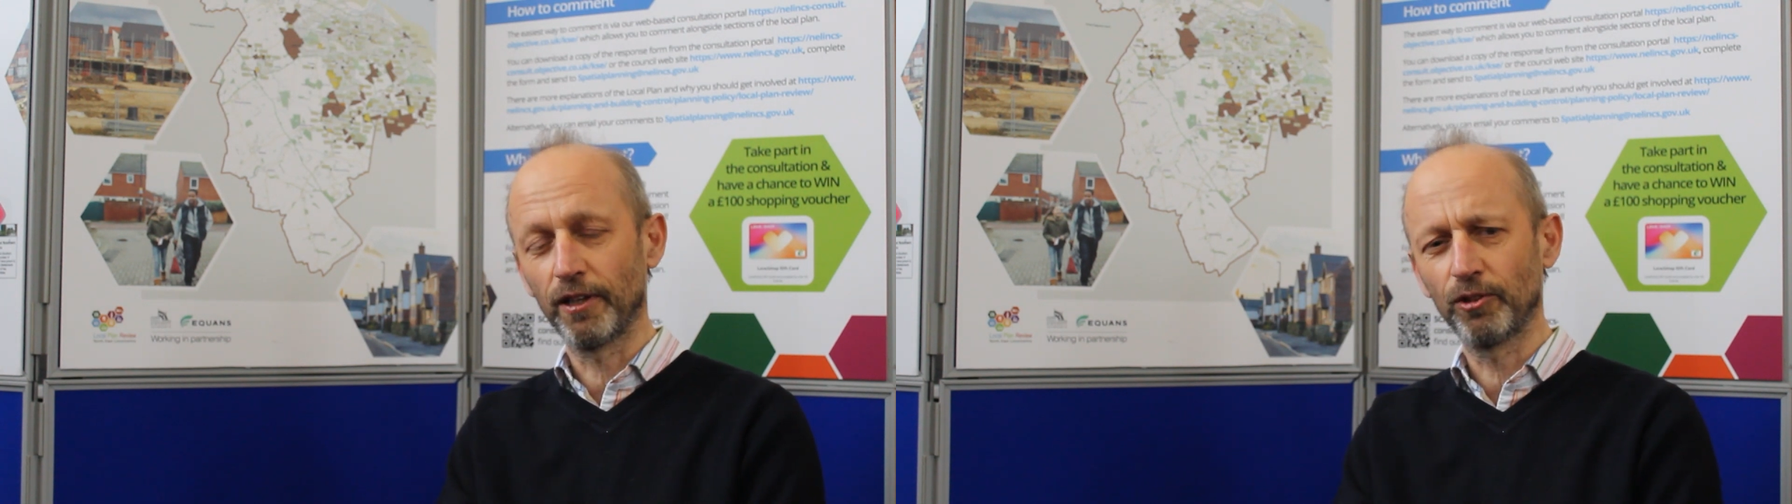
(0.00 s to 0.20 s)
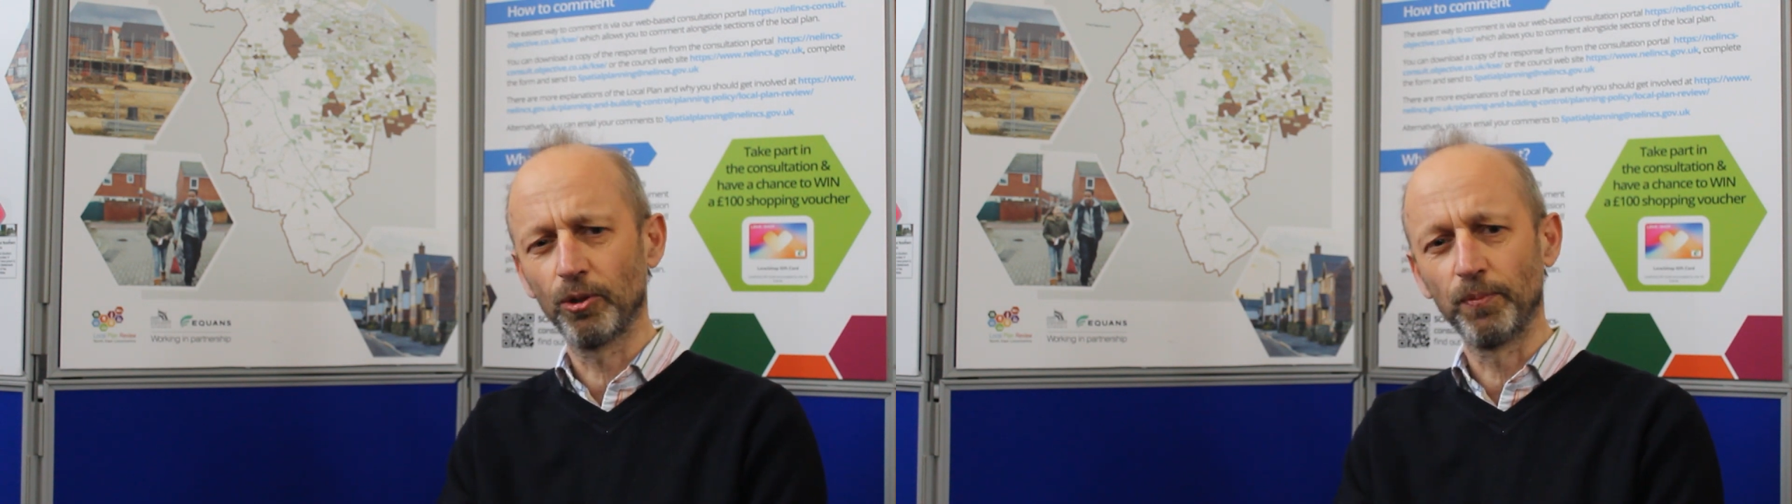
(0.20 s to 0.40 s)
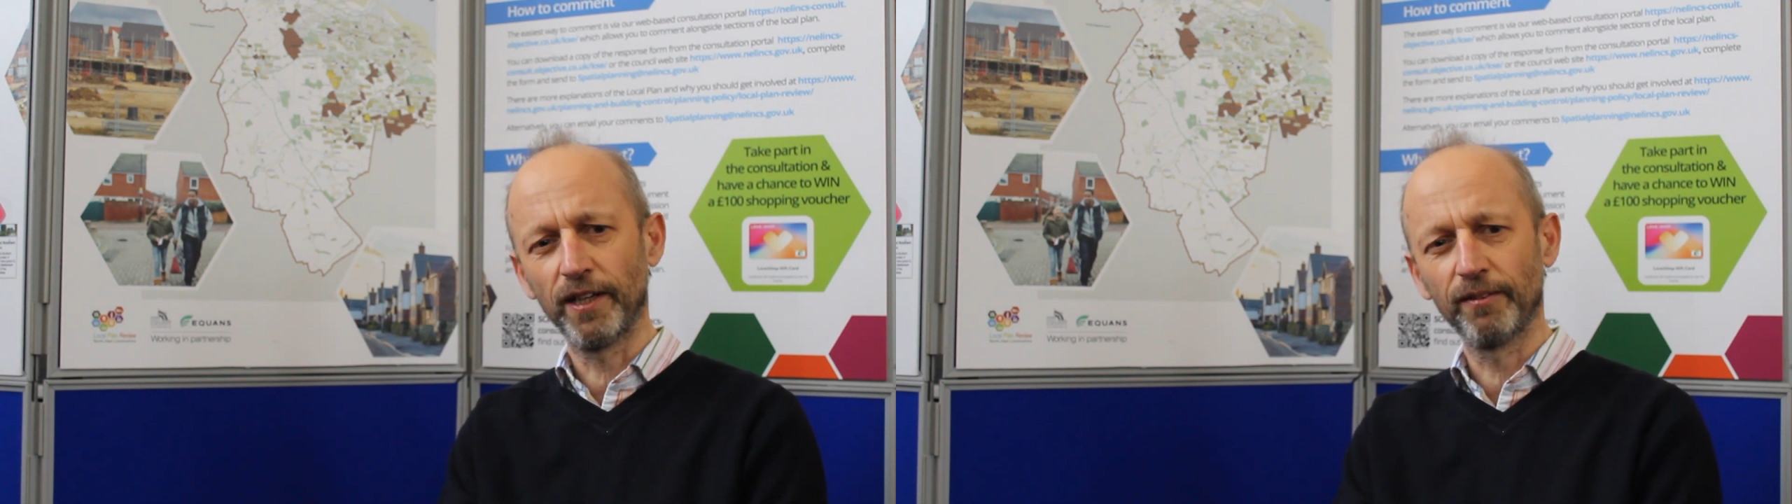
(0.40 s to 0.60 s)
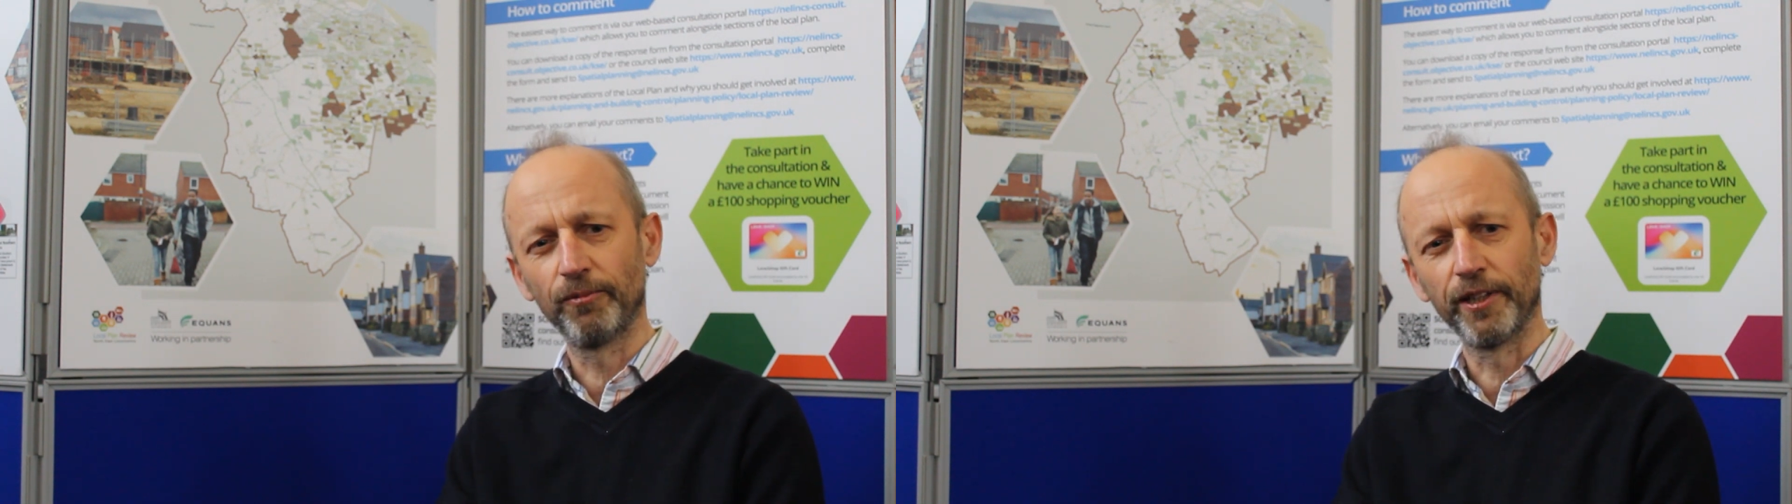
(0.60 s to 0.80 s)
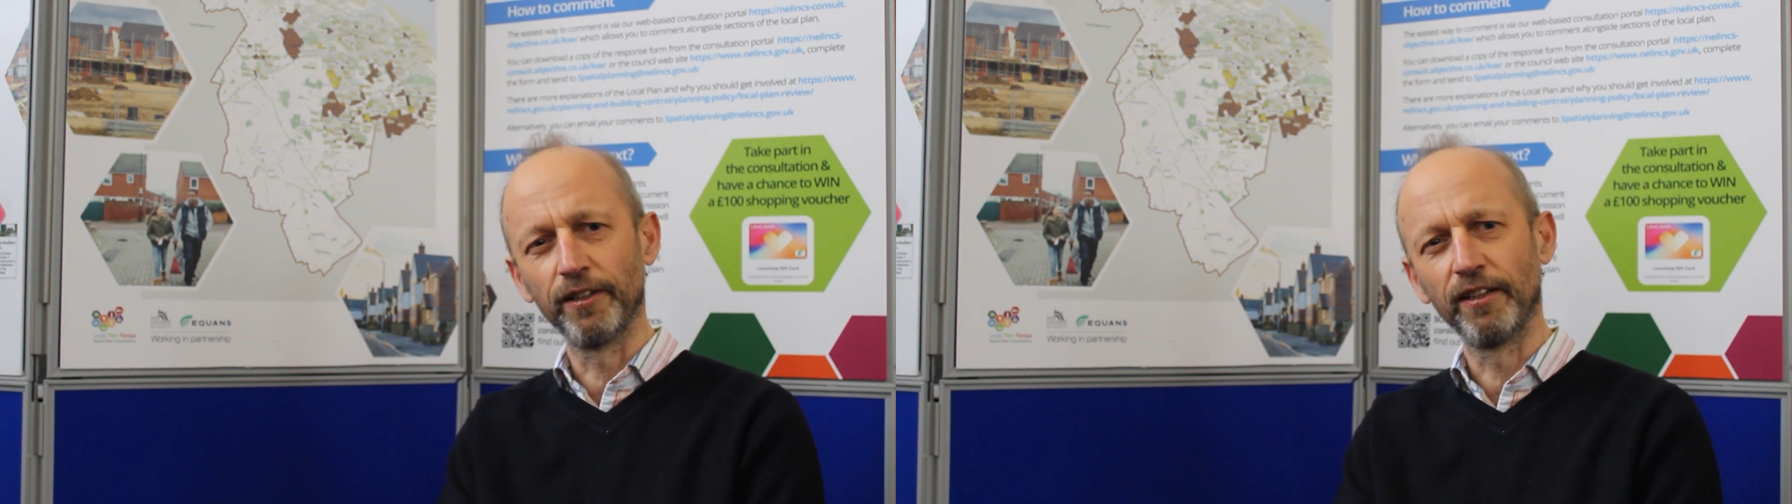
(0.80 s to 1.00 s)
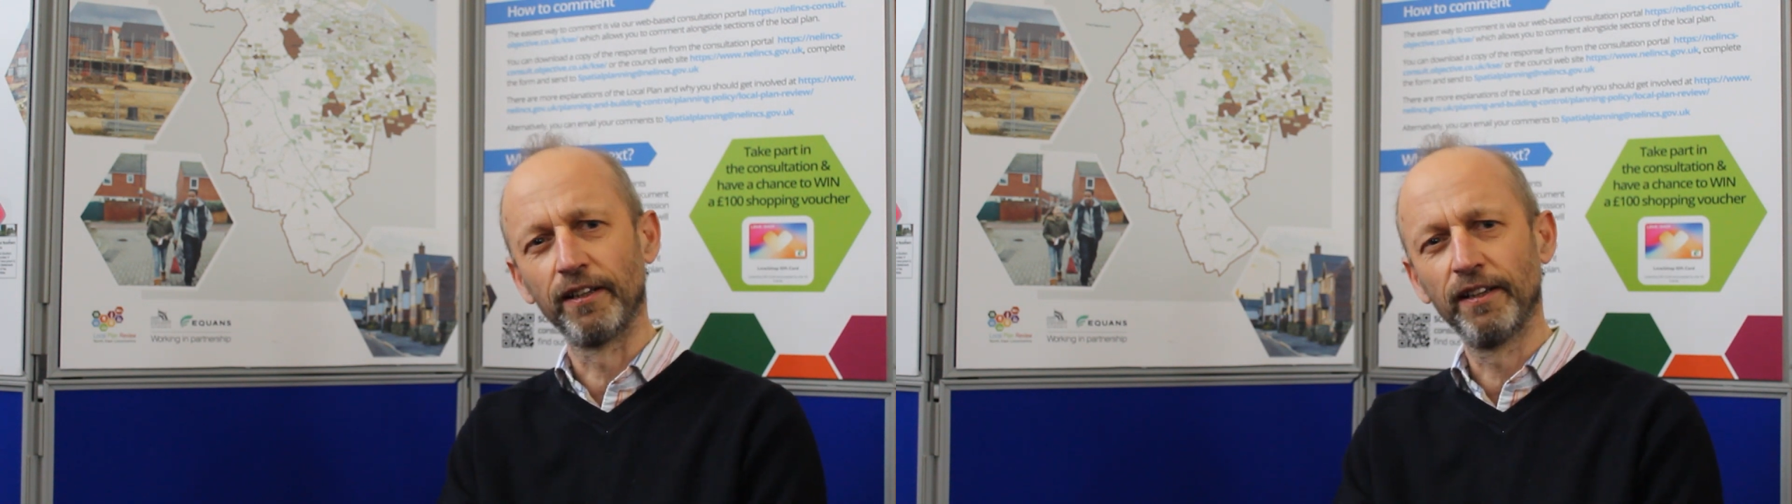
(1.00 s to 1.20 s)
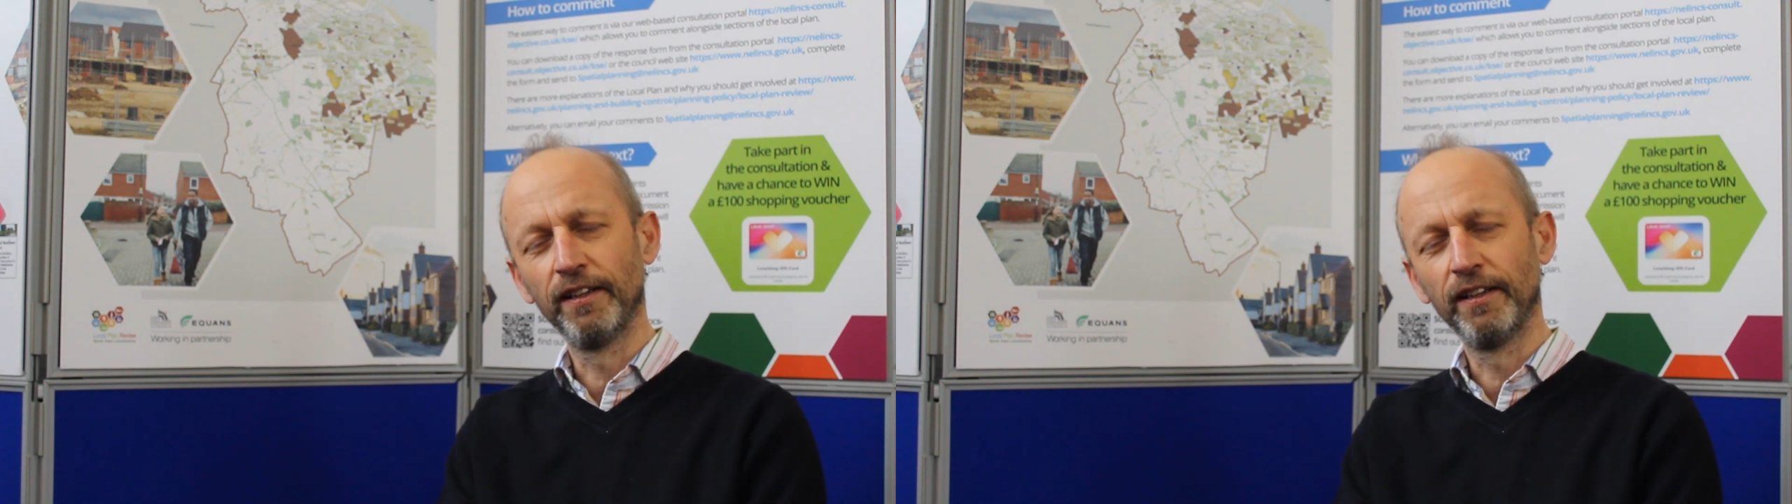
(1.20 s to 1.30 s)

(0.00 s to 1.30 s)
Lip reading: local plan within